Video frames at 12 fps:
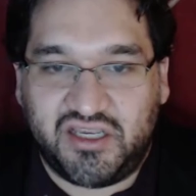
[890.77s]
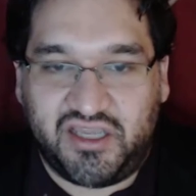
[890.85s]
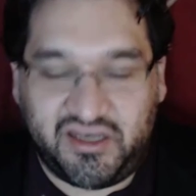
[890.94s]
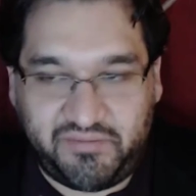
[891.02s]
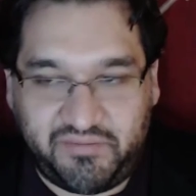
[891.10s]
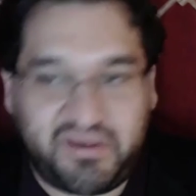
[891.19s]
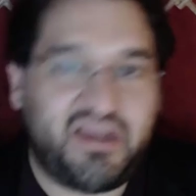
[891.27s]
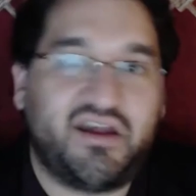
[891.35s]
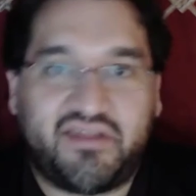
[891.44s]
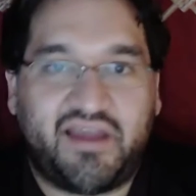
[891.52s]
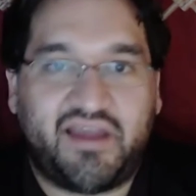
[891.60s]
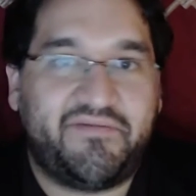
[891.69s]
it is
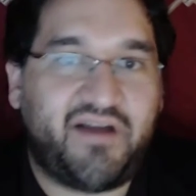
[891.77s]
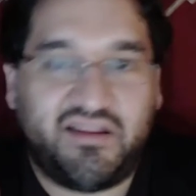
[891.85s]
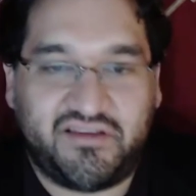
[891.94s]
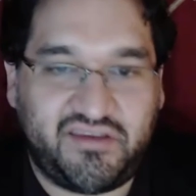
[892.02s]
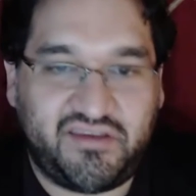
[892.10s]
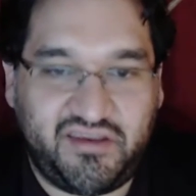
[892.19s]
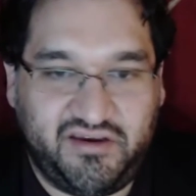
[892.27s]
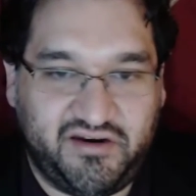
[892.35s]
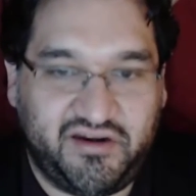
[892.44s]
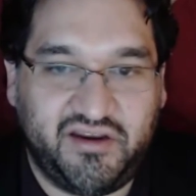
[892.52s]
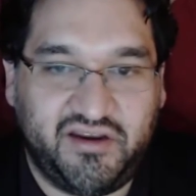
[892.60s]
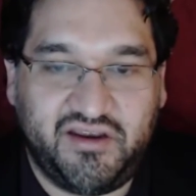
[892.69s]
because I
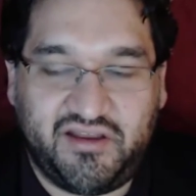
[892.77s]
volunteered